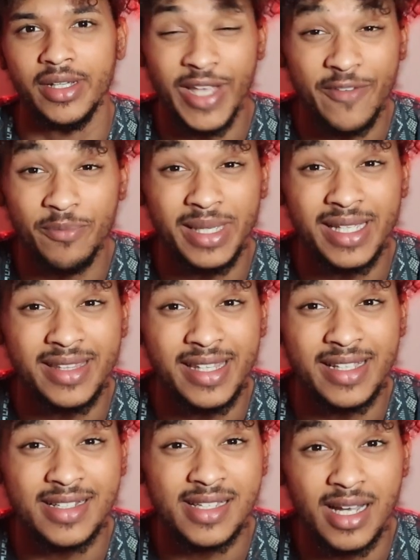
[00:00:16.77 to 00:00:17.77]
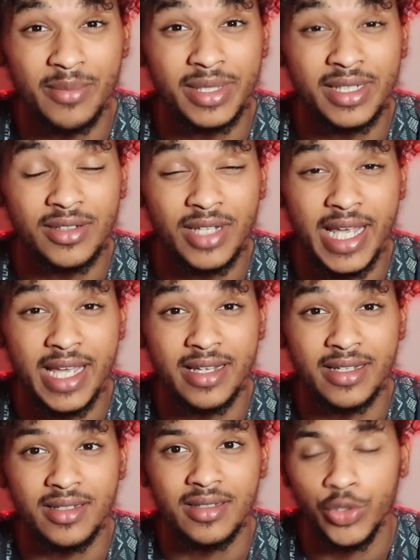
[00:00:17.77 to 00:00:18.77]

We have big things coming, and